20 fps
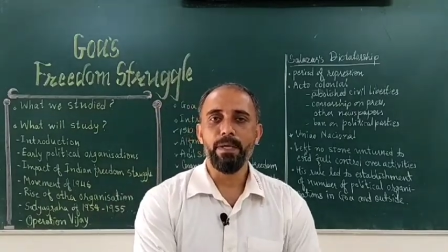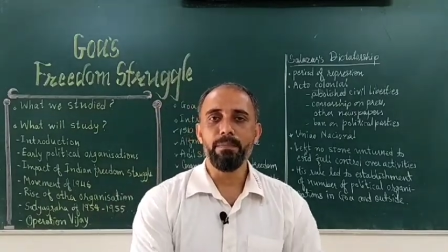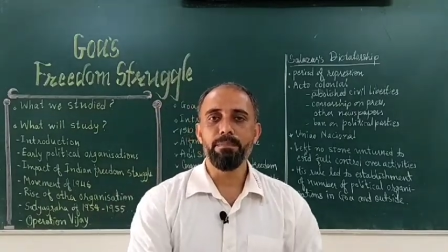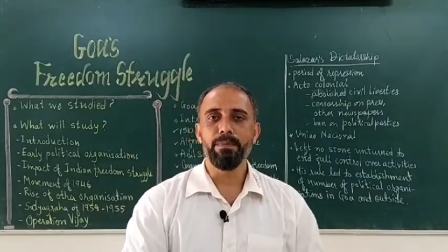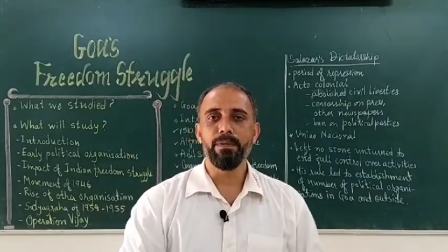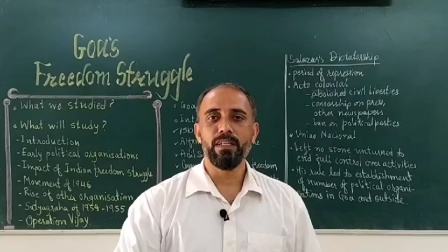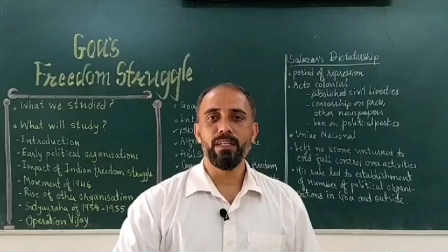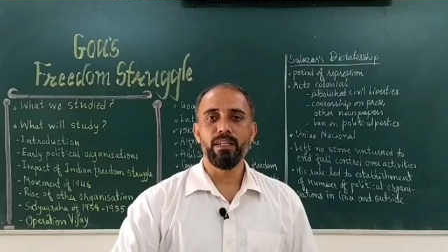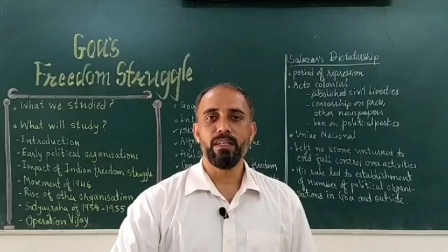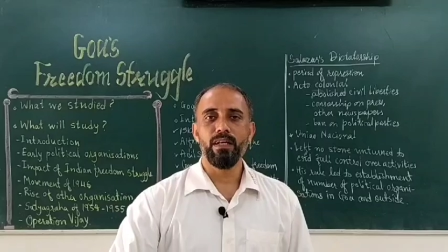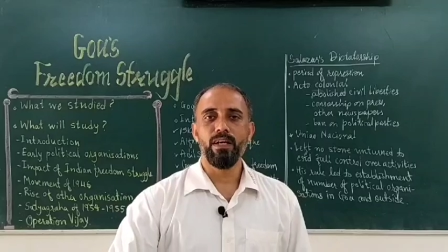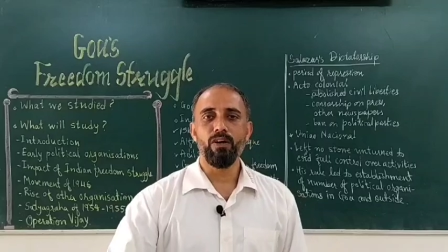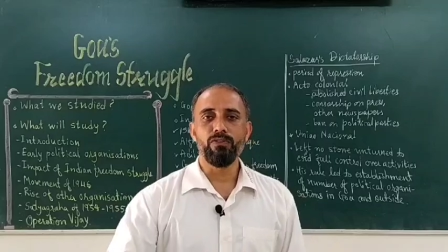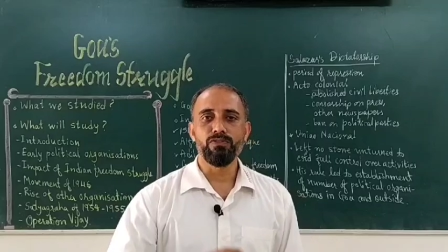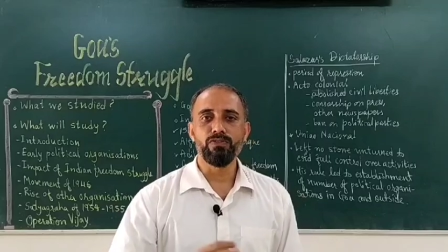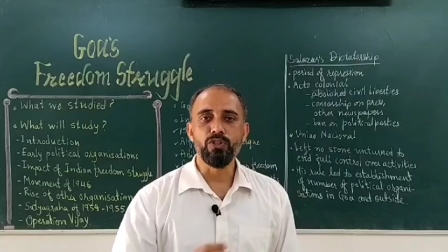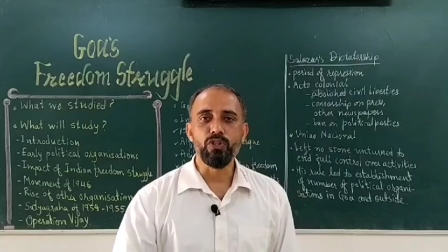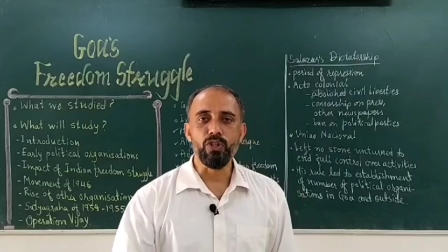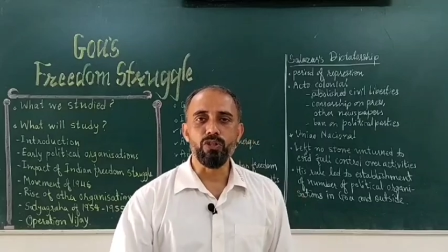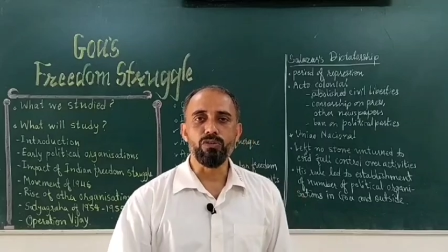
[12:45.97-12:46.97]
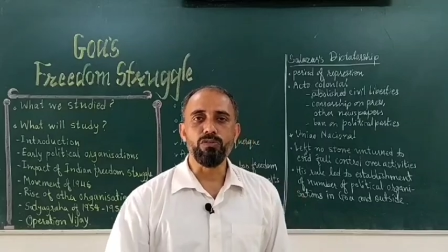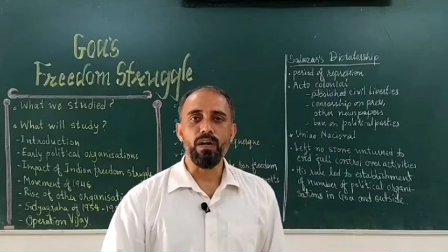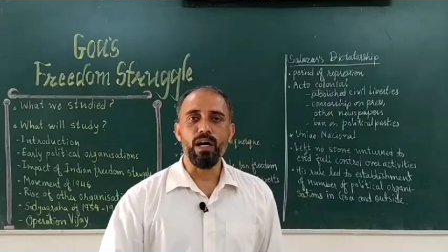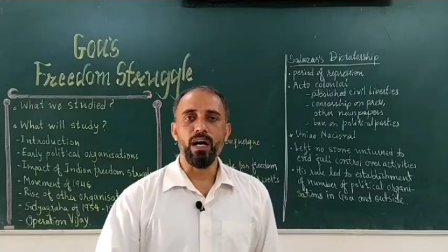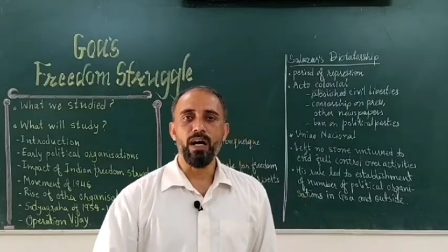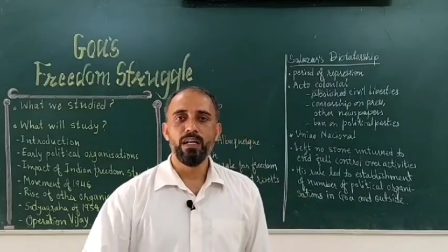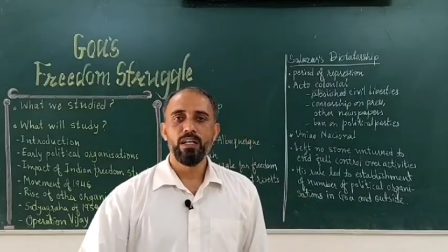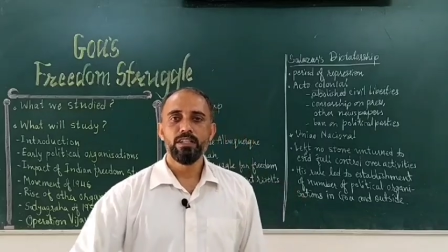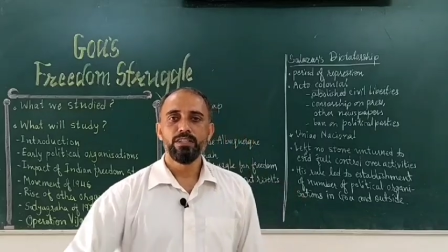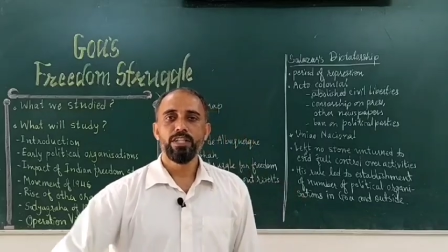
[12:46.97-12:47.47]
people of
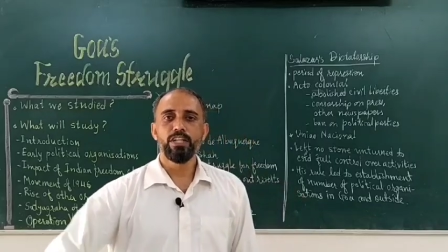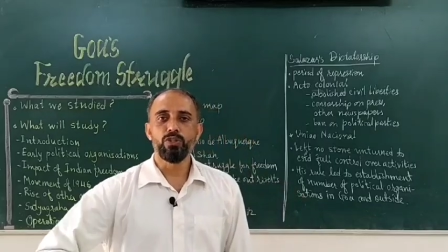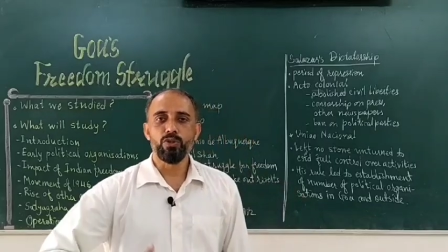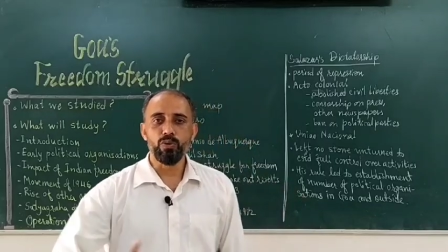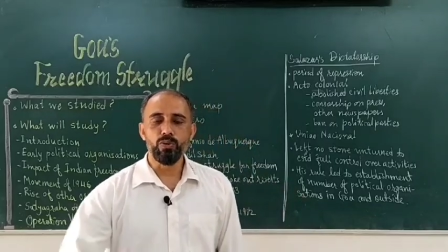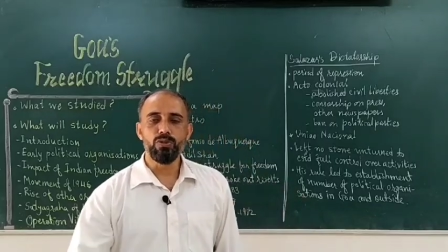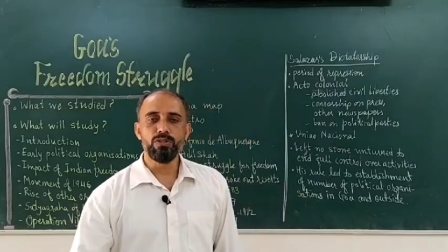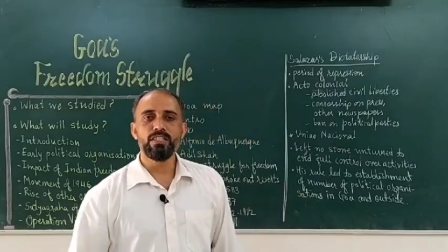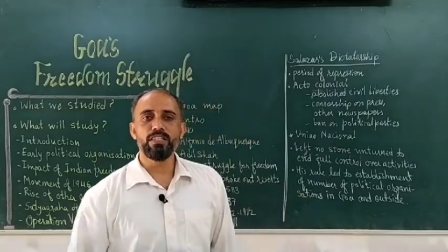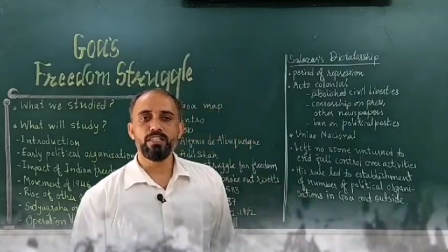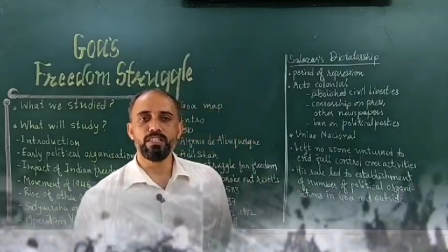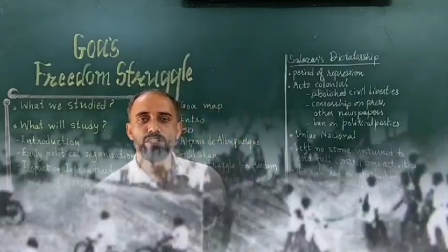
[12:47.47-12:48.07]
Goa, they rose in